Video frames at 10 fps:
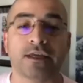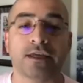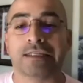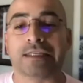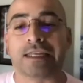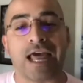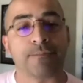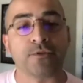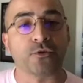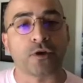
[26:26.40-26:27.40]
Did it
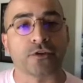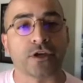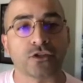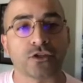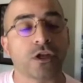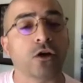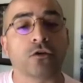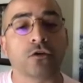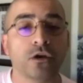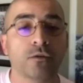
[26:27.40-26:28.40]
happen throughout the country? No.
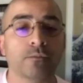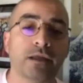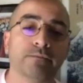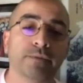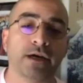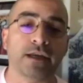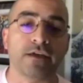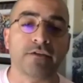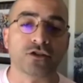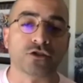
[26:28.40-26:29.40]
But
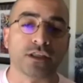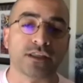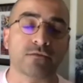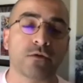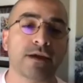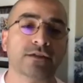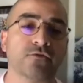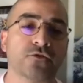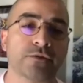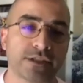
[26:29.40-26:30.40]
eventually the
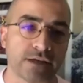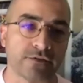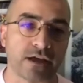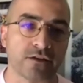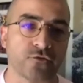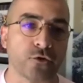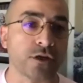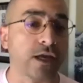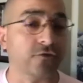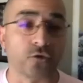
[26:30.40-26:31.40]
momentum from the state of
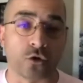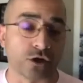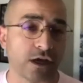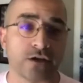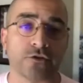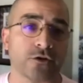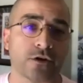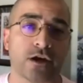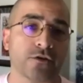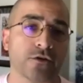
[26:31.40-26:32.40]
California, and of course
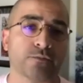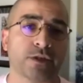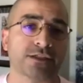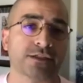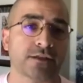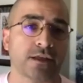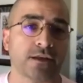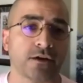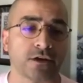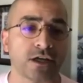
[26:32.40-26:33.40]
other places in
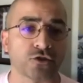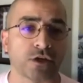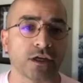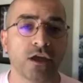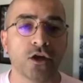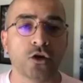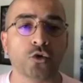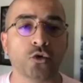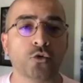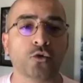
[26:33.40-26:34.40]
our country
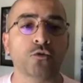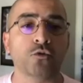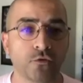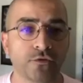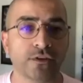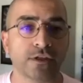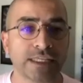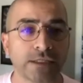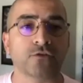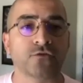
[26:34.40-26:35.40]
who moved the
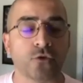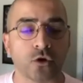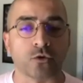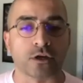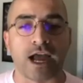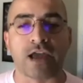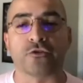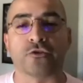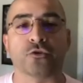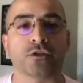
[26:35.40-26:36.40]
needle forward,
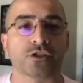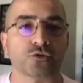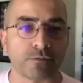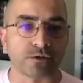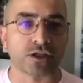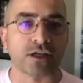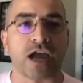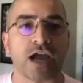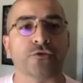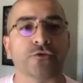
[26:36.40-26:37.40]
either through disruption,
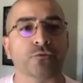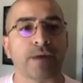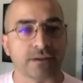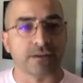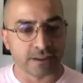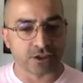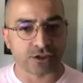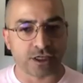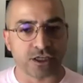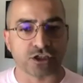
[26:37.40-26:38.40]
either through ballot
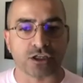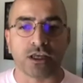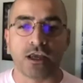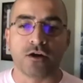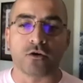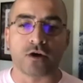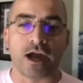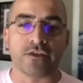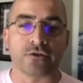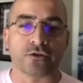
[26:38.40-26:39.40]
legislation, or
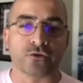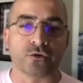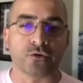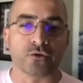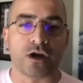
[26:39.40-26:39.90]
either through